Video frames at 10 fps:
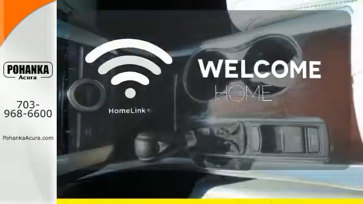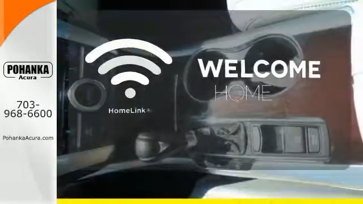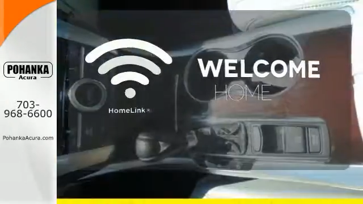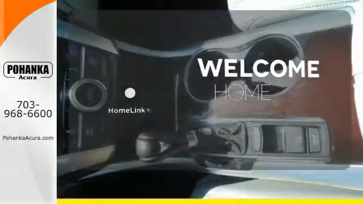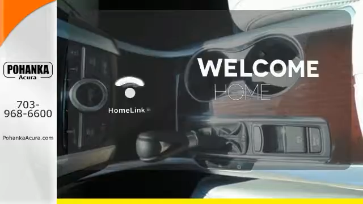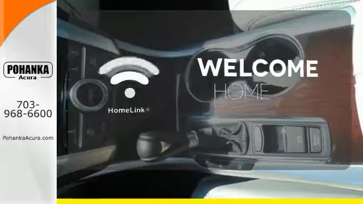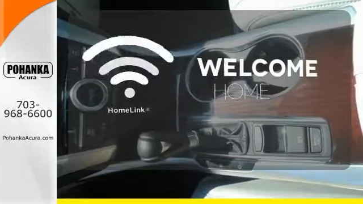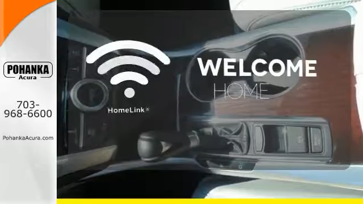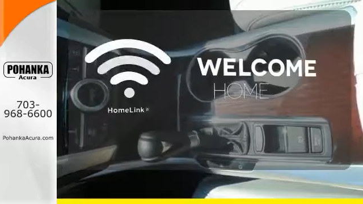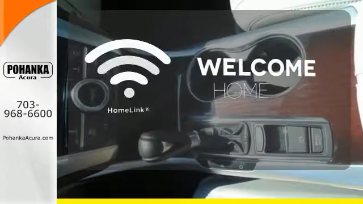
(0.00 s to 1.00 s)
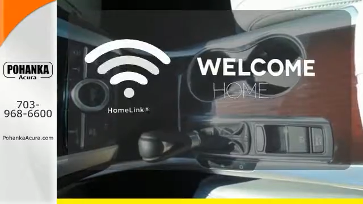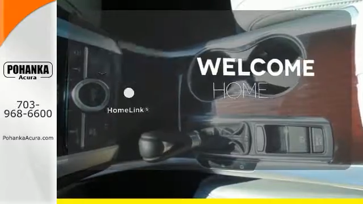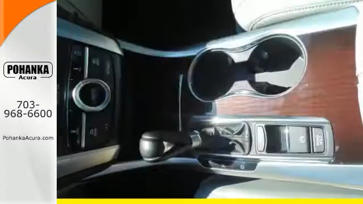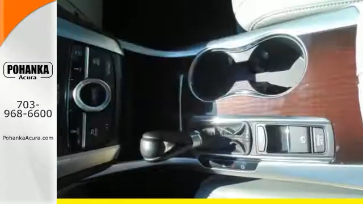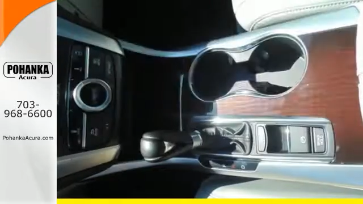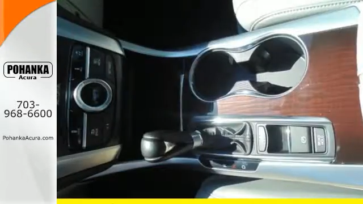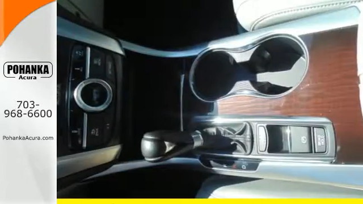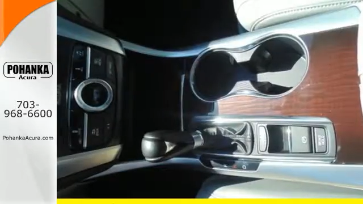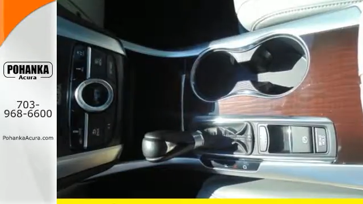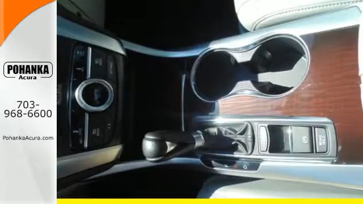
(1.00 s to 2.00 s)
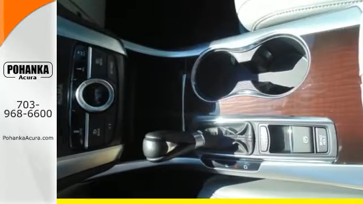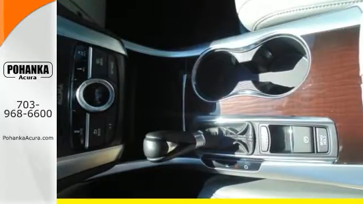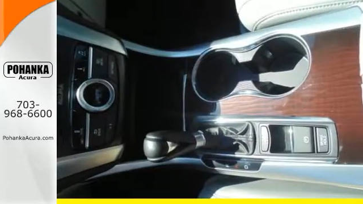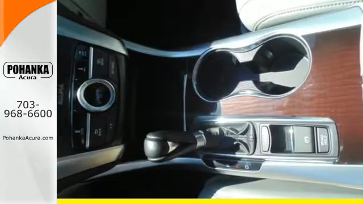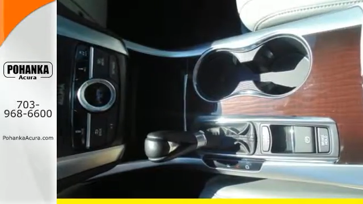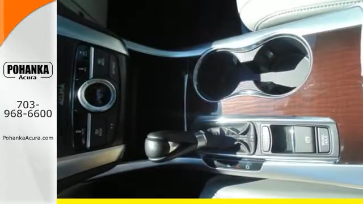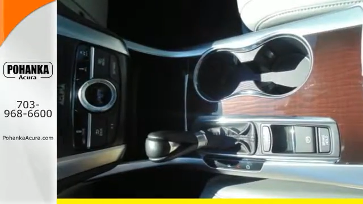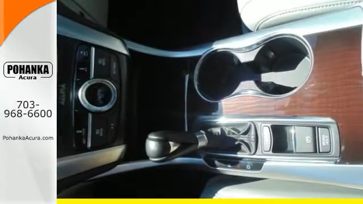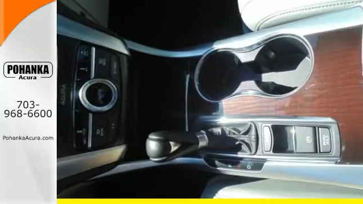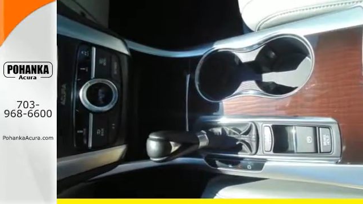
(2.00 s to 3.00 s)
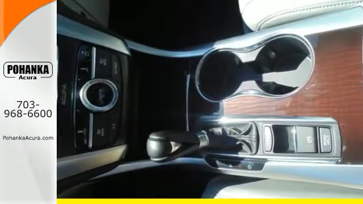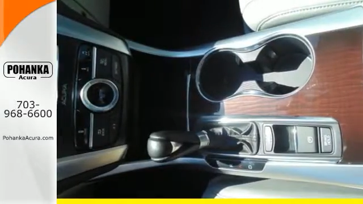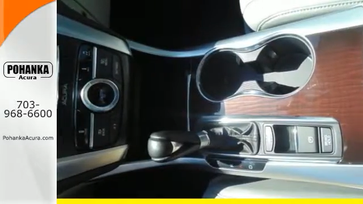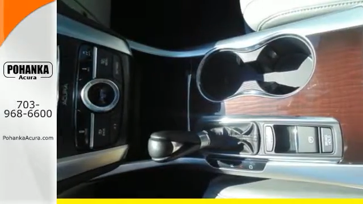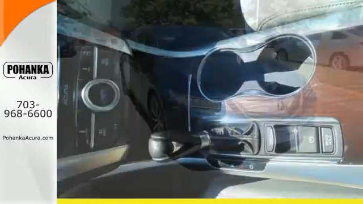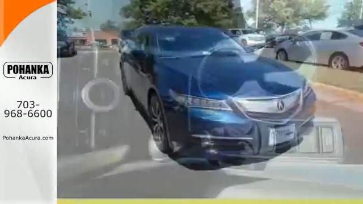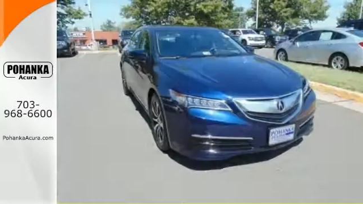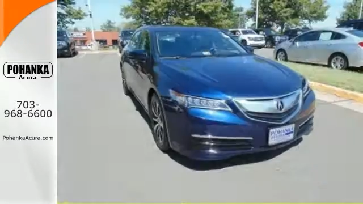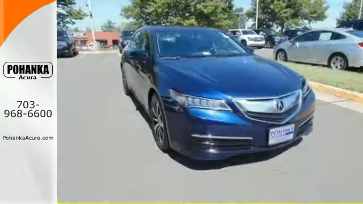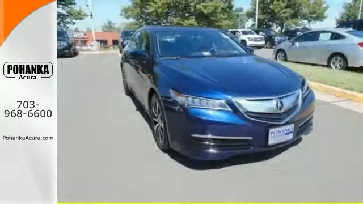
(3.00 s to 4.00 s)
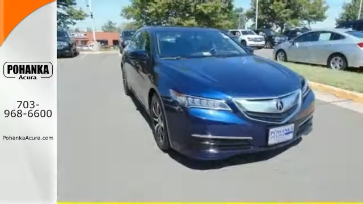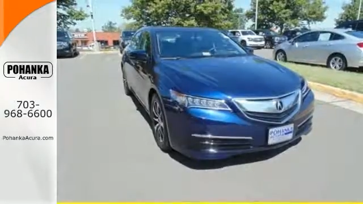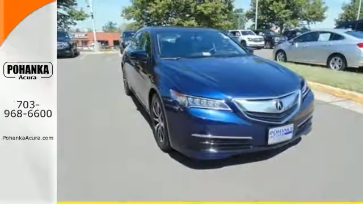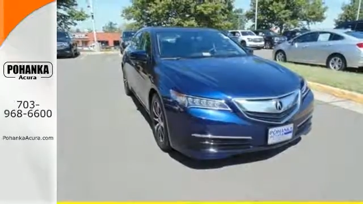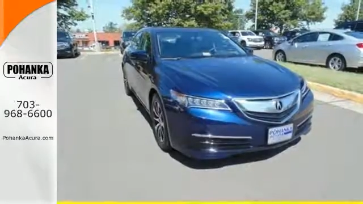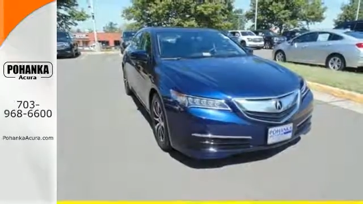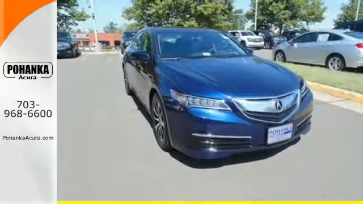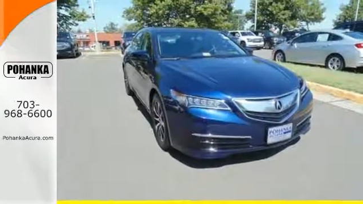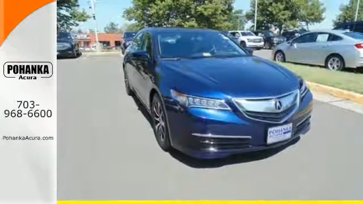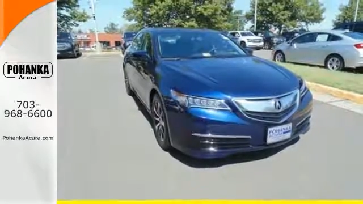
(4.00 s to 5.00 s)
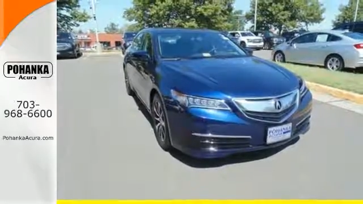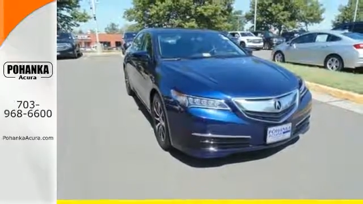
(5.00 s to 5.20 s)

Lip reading: Nobody's mouth can be seen.